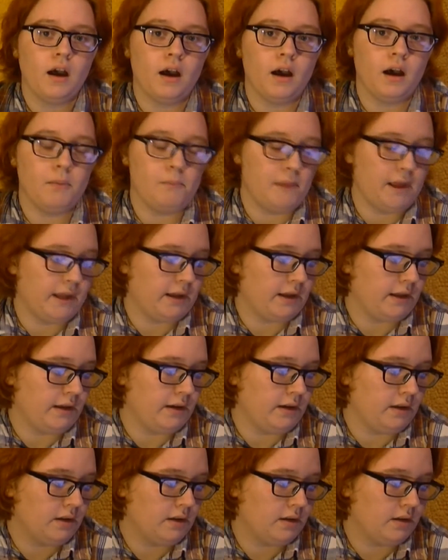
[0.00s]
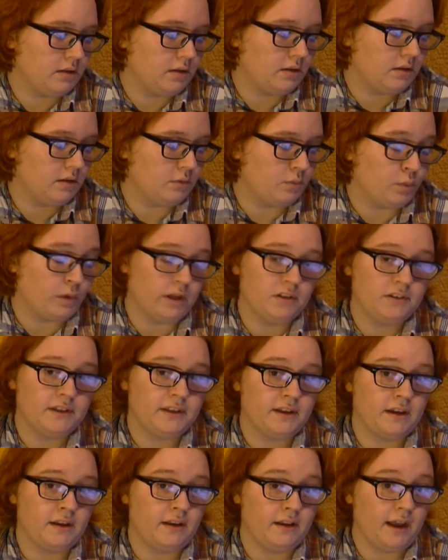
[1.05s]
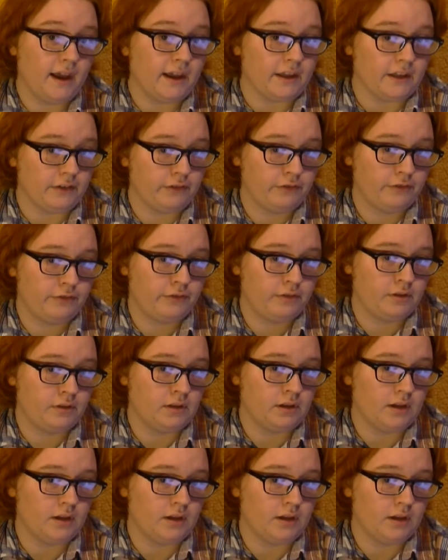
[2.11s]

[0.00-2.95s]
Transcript: a man wielding a knife